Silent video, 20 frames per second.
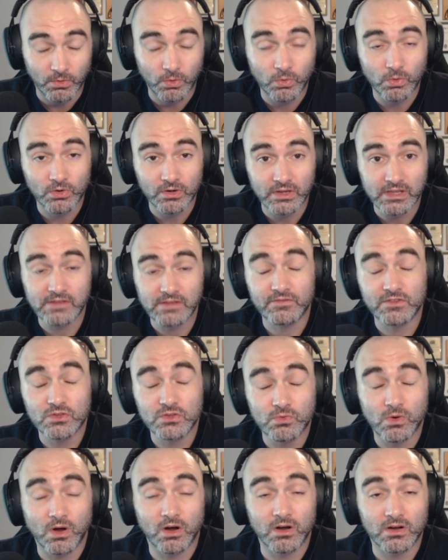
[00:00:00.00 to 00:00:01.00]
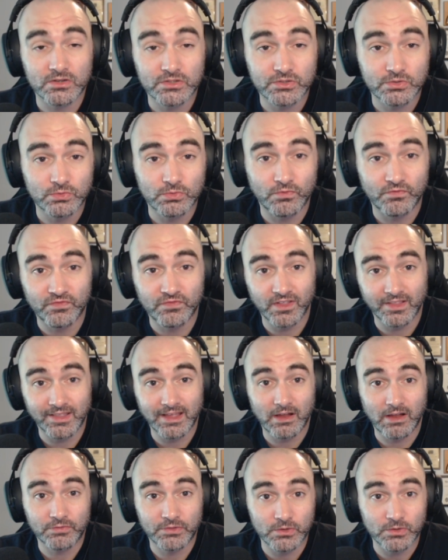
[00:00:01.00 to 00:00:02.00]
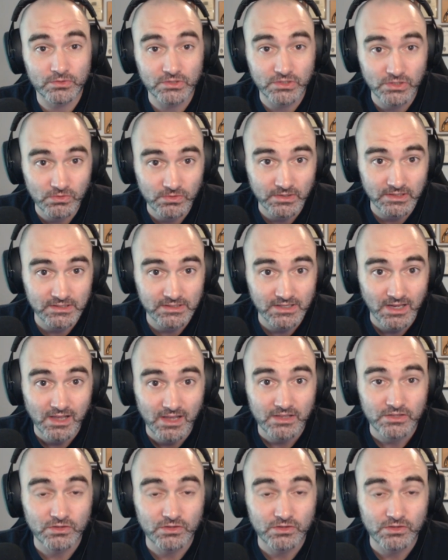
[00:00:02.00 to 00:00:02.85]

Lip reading: Or if you are to fill out those units,